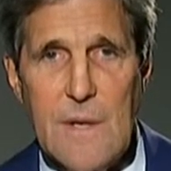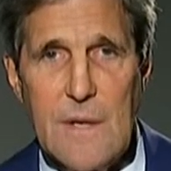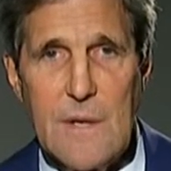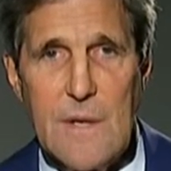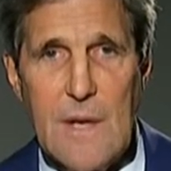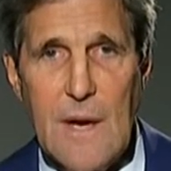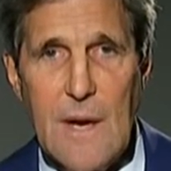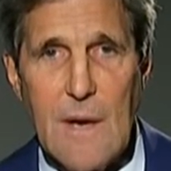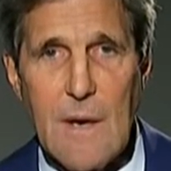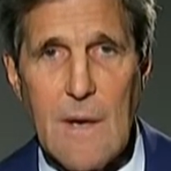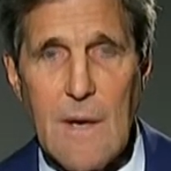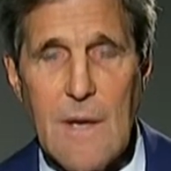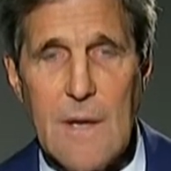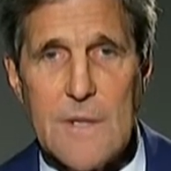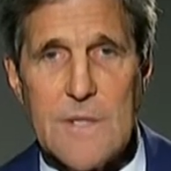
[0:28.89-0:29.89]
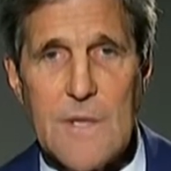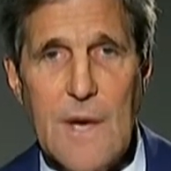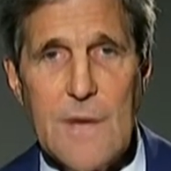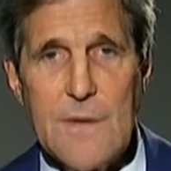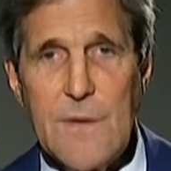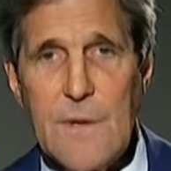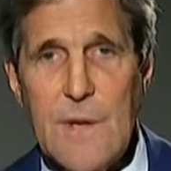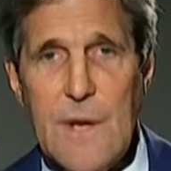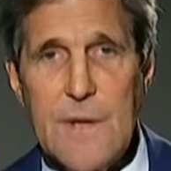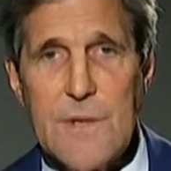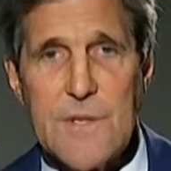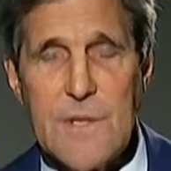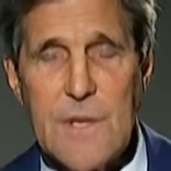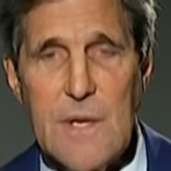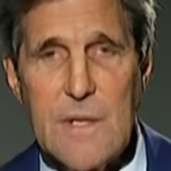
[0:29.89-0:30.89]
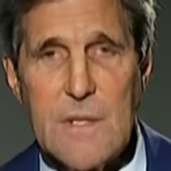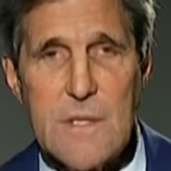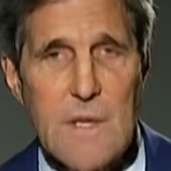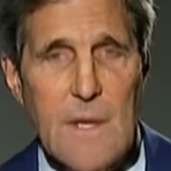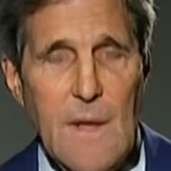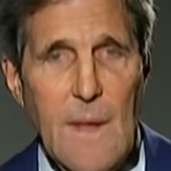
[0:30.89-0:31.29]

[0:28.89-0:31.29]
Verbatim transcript: but said Syrian opposition forces will